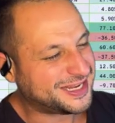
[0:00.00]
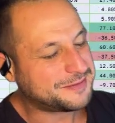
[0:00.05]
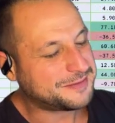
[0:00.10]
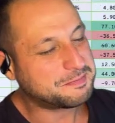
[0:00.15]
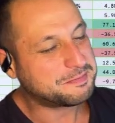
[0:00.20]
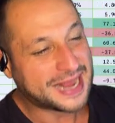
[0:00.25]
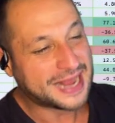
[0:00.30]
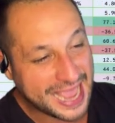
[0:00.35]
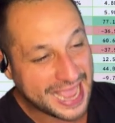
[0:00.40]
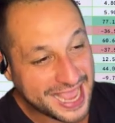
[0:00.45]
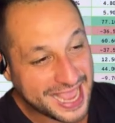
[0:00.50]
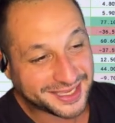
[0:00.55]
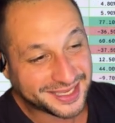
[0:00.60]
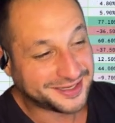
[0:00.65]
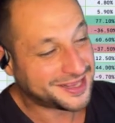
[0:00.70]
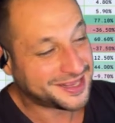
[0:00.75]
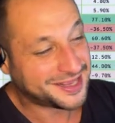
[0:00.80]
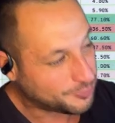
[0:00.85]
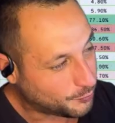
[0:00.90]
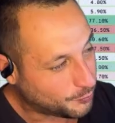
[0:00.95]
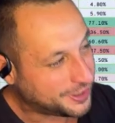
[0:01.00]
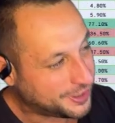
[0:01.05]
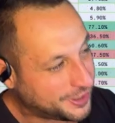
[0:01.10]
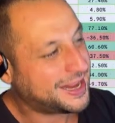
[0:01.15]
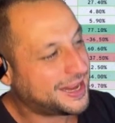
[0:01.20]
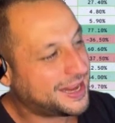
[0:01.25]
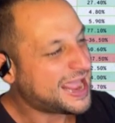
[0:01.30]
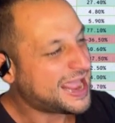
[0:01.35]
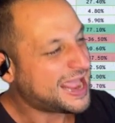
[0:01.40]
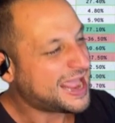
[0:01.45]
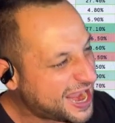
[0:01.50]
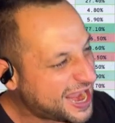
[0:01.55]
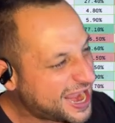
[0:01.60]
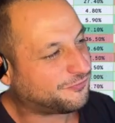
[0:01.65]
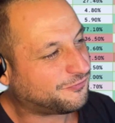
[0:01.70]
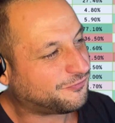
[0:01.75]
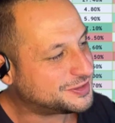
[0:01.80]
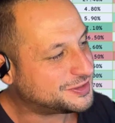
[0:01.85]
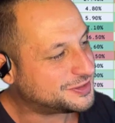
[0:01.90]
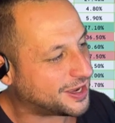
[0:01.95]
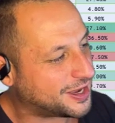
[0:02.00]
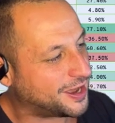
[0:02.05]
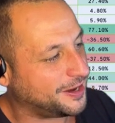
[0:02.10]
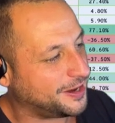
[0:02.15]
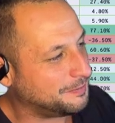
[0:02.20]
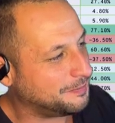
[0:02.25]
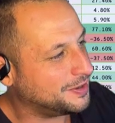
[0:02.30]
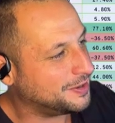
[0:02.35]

but hack it and win every time.